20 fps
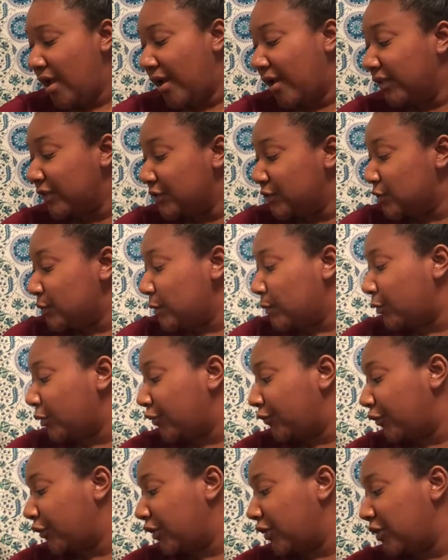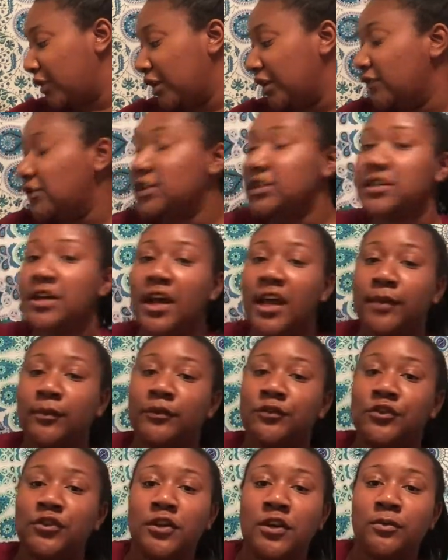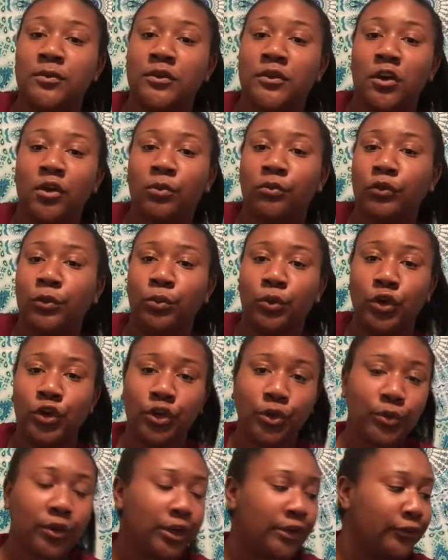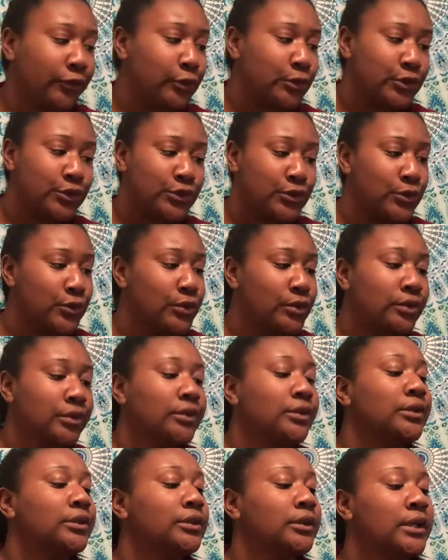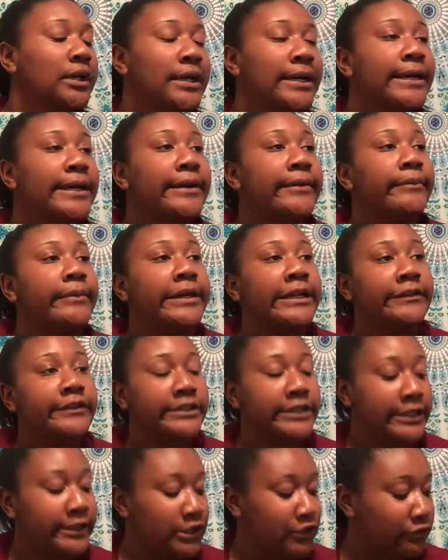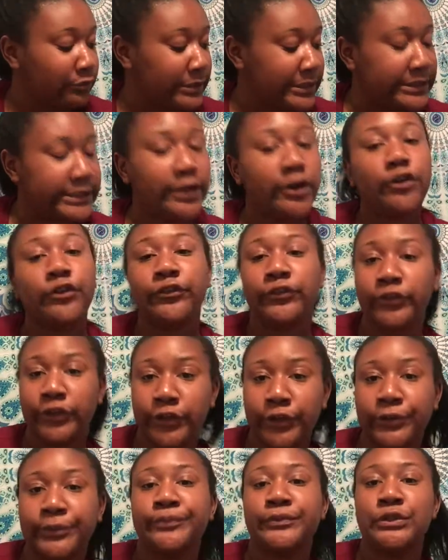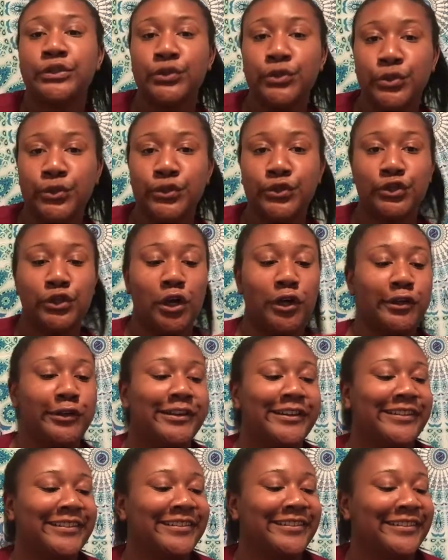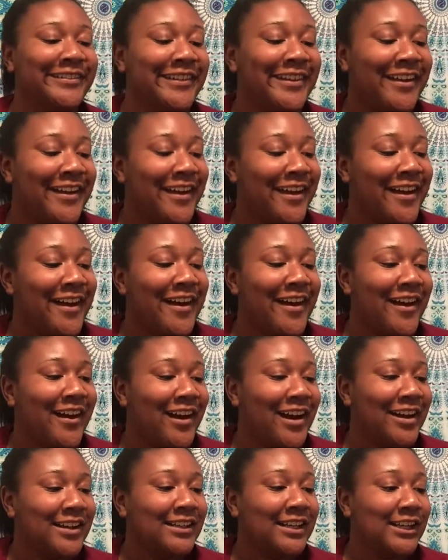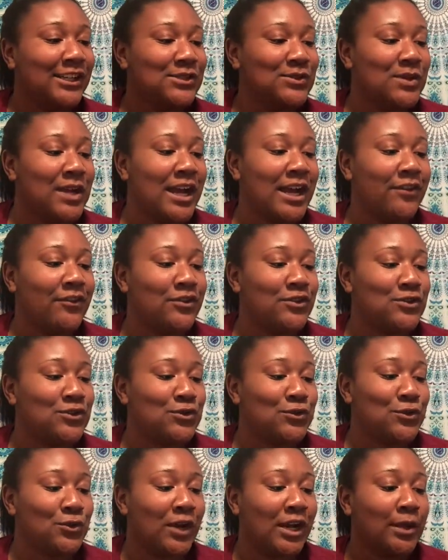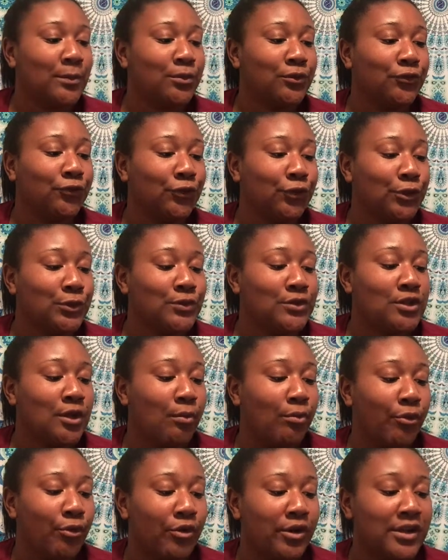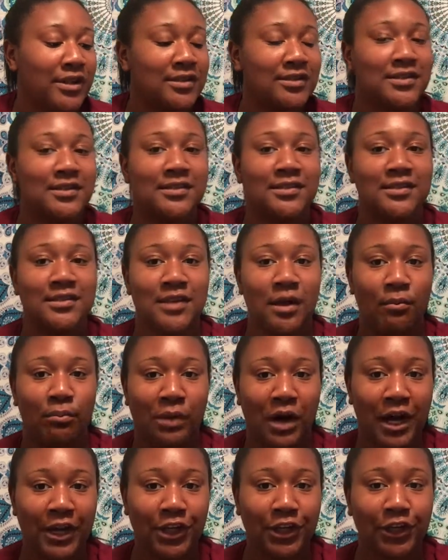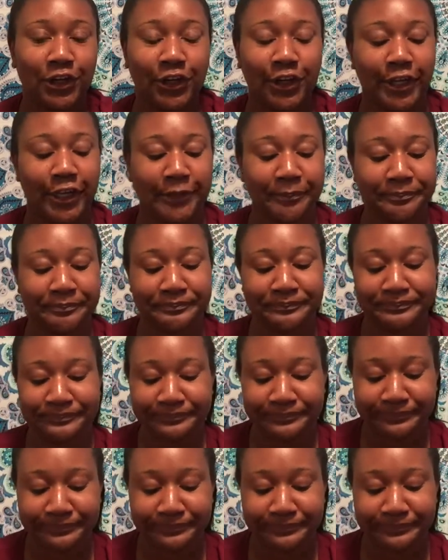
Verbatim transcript: And this would be perfect in the evening time after coming home from work or whatever, or school. Might have to take this for myself, you know, school's starting. All right, next we have this Grapefruit Breeze. This is body cream.